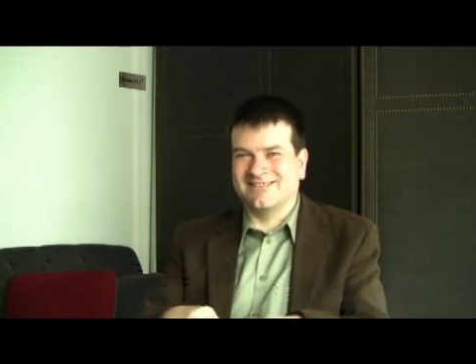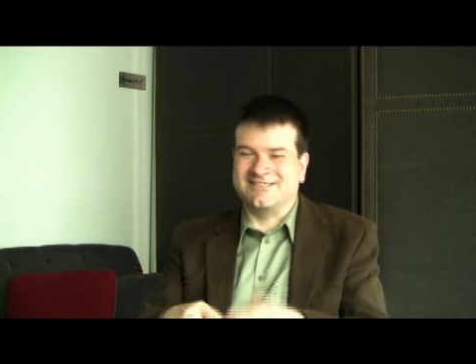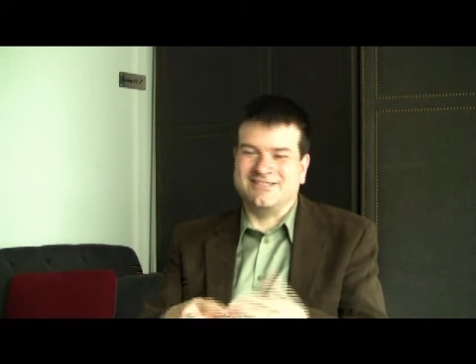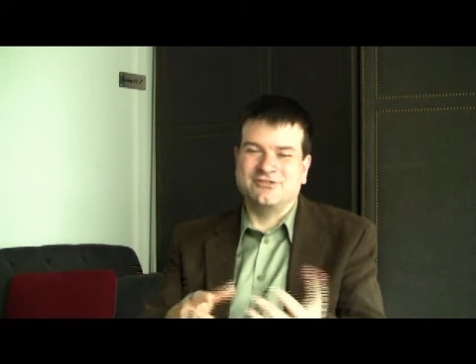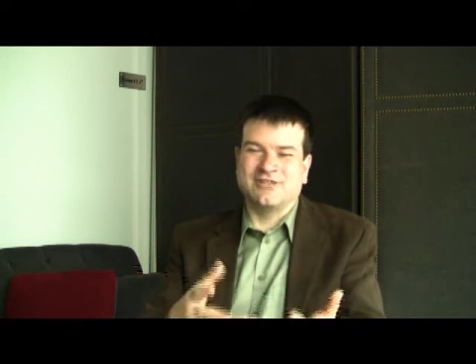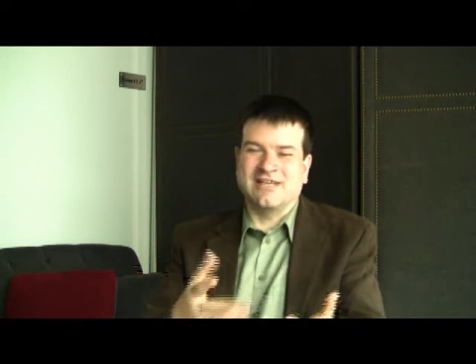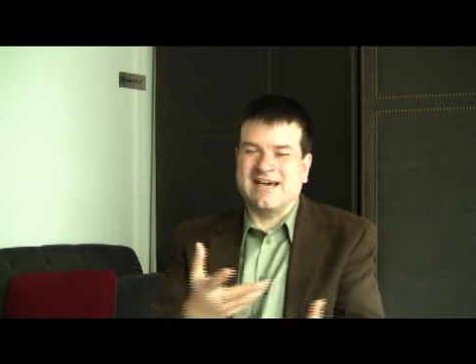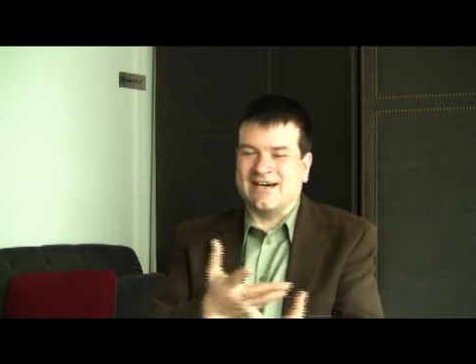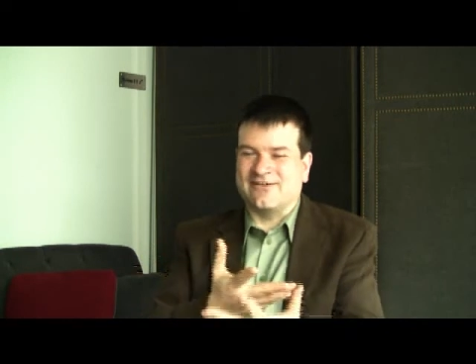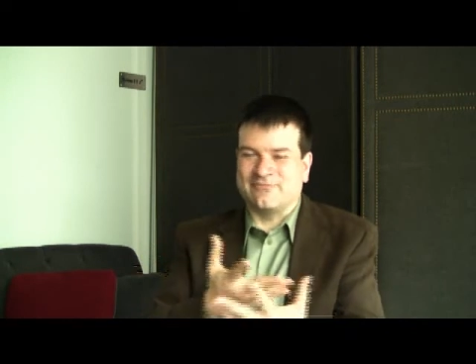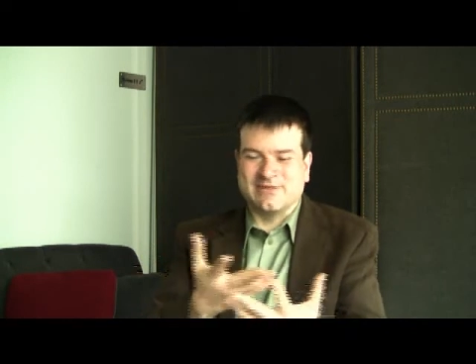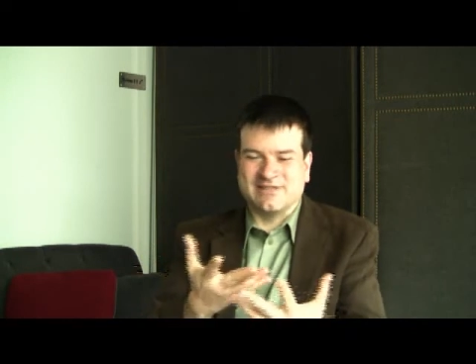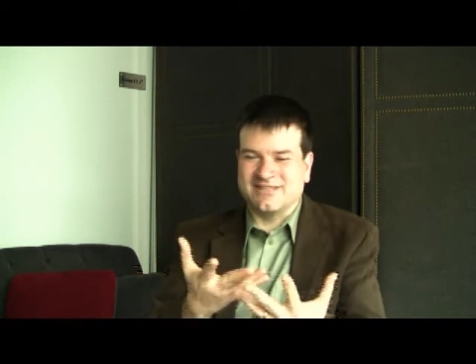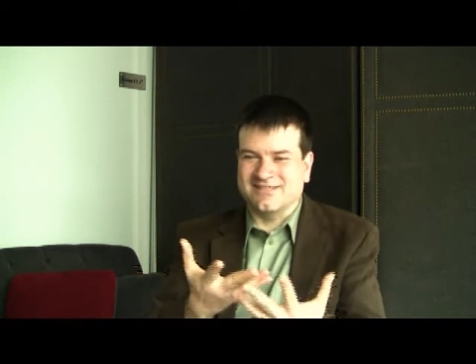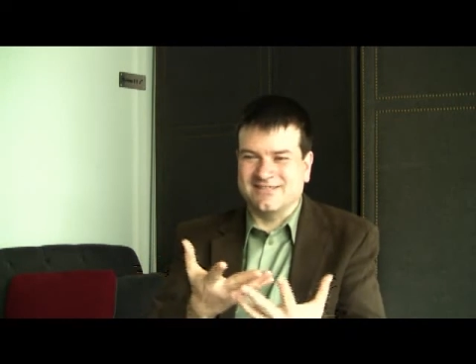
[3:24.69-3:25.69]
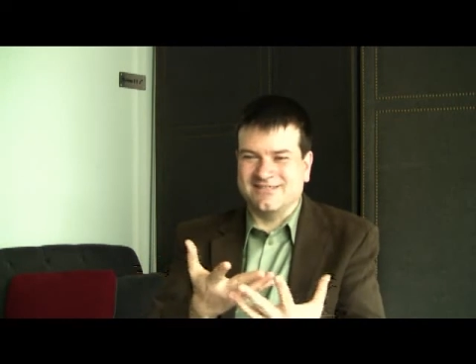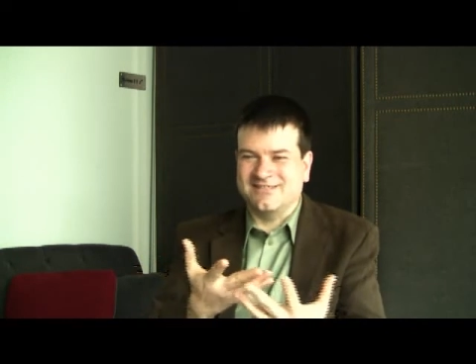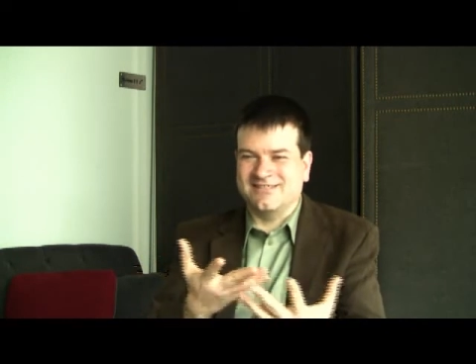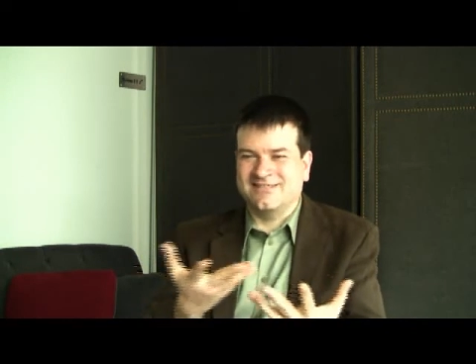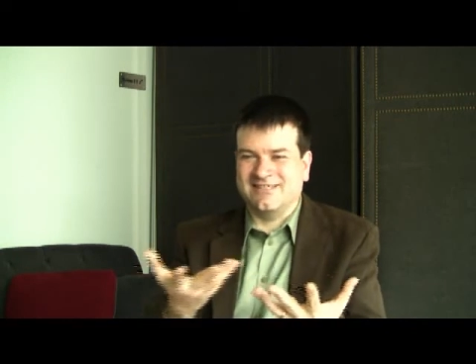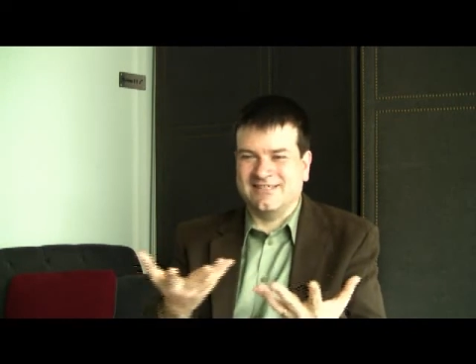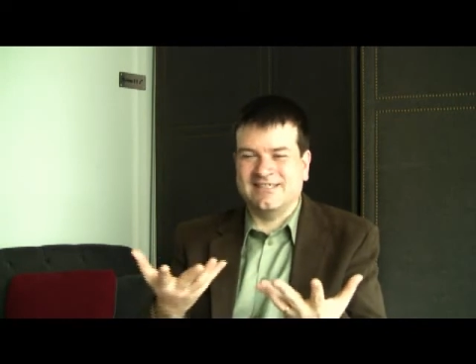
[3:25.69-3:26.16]
you laugh, but the
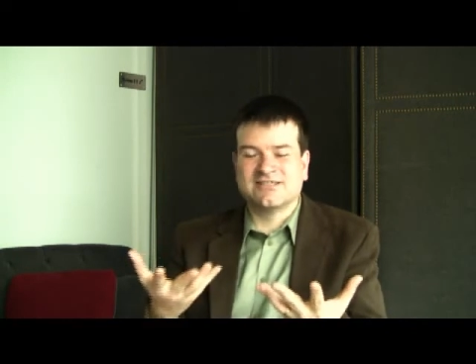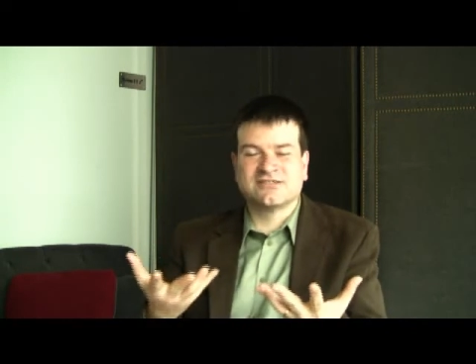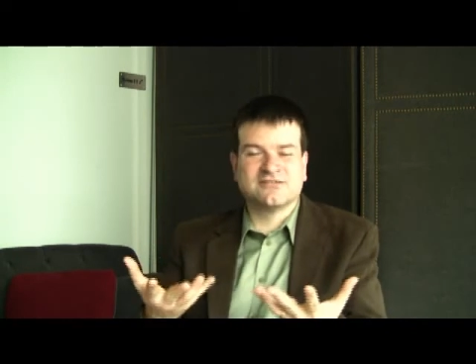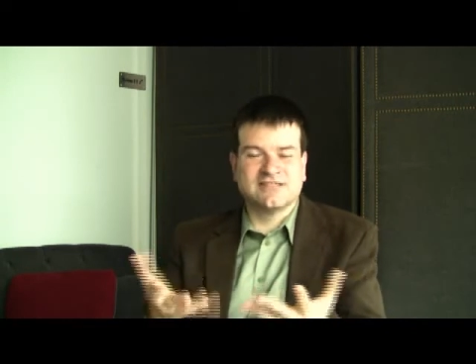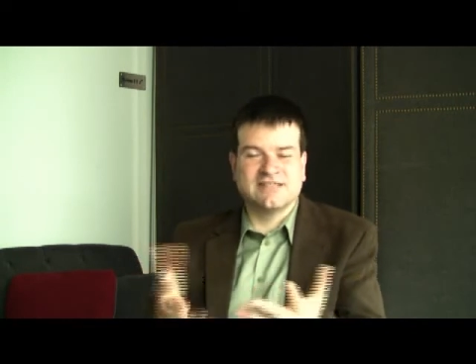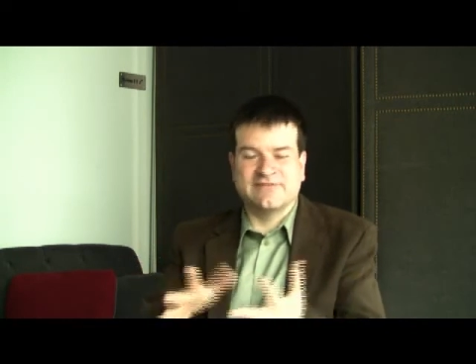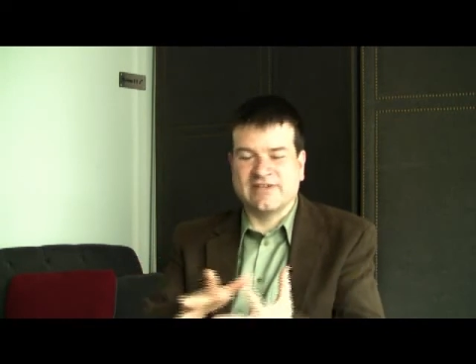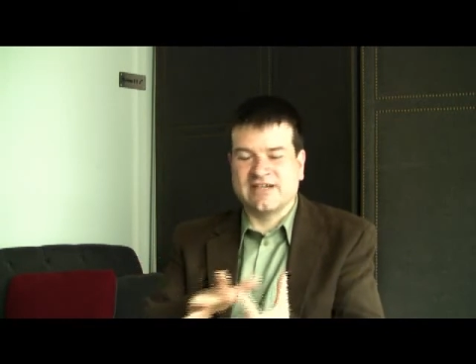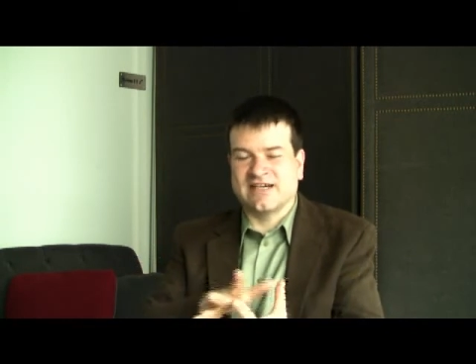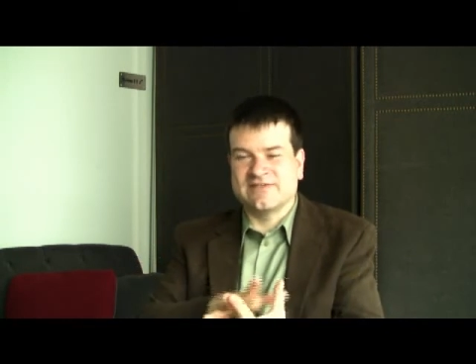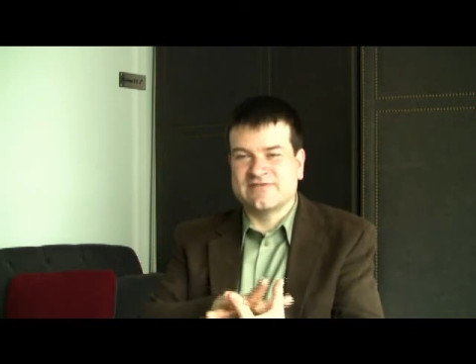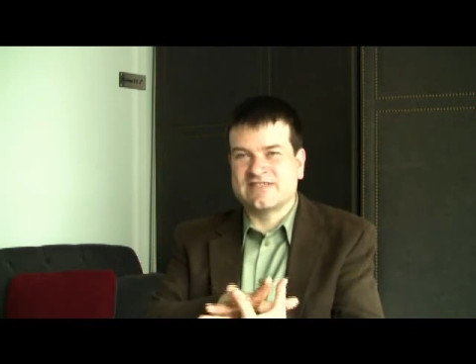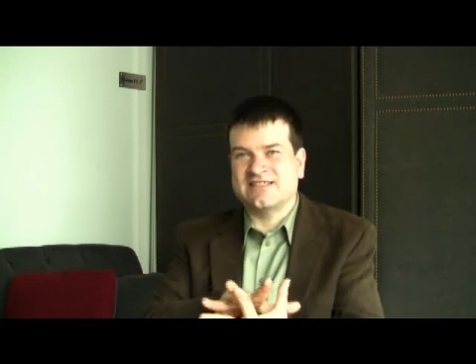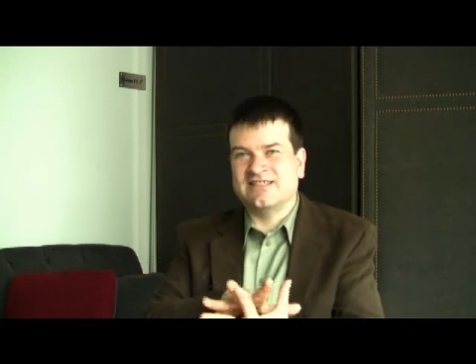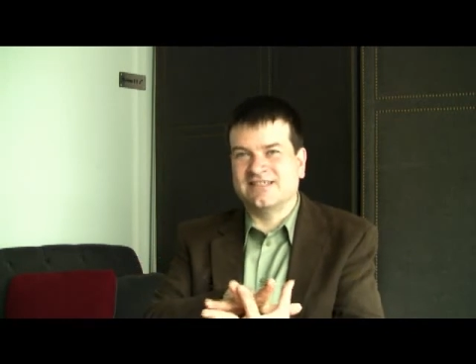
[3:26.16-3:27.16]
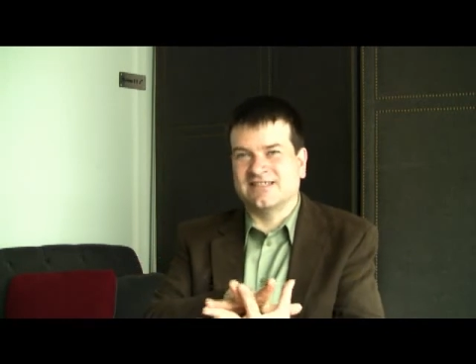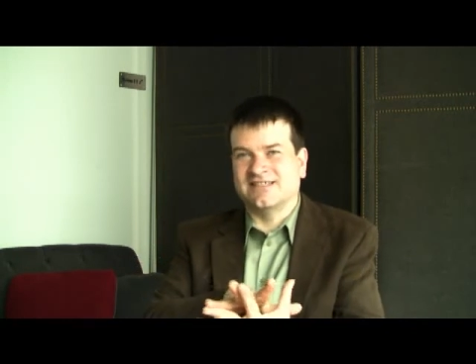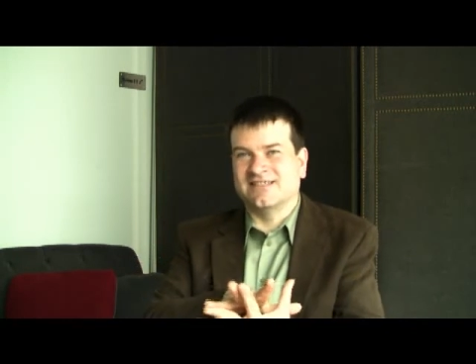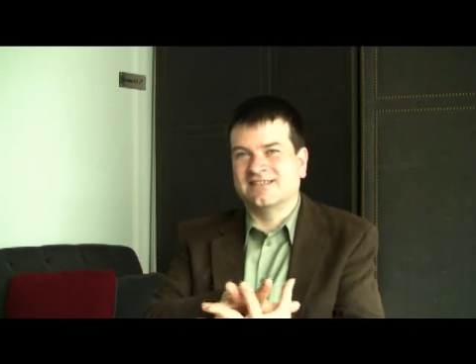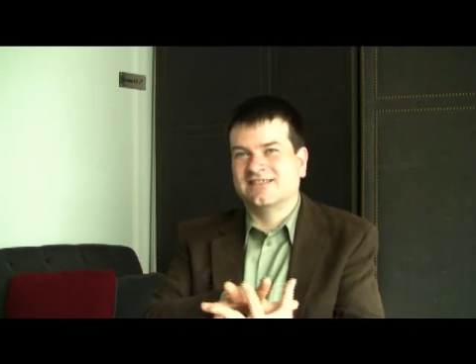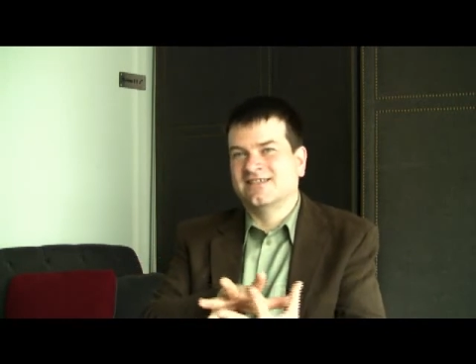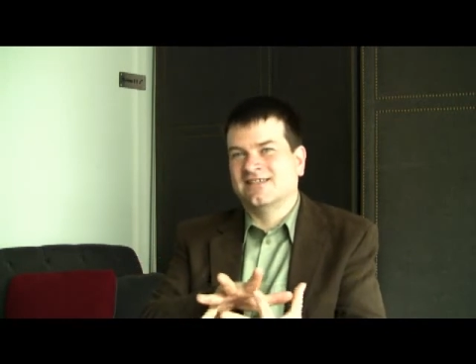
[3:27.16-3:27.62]
interleaving, I've seen
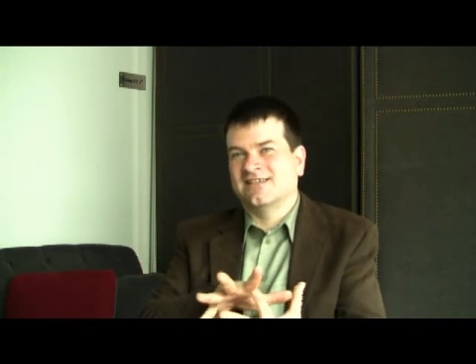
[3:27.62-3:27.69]
it,